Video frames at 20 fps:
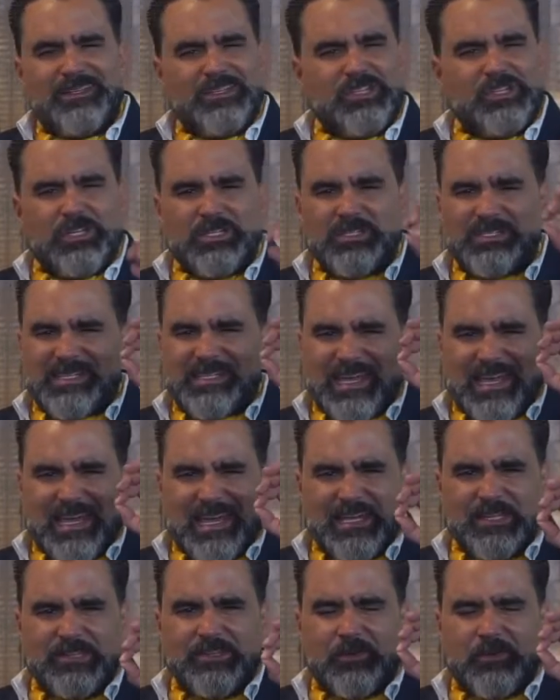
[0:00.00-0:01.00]
just a
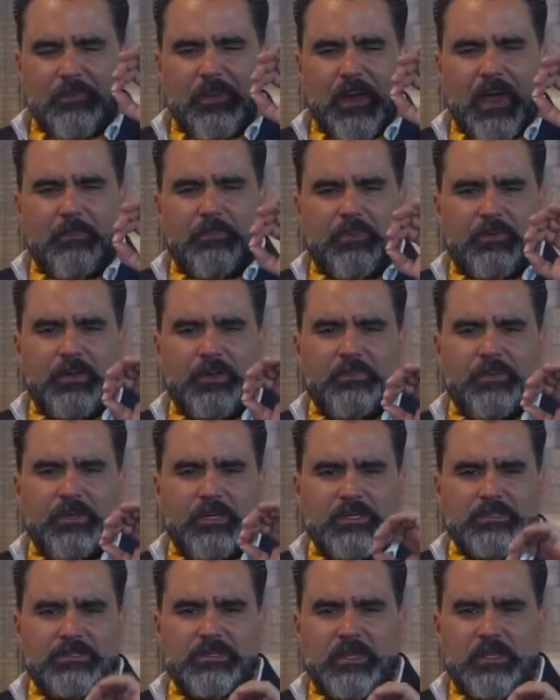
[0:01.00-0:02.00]
hint of peppery
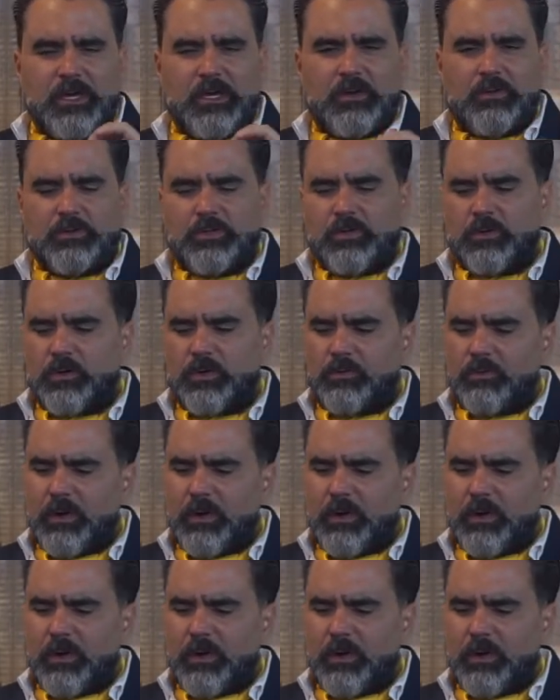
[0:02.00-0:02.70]
because of the Ecuadorian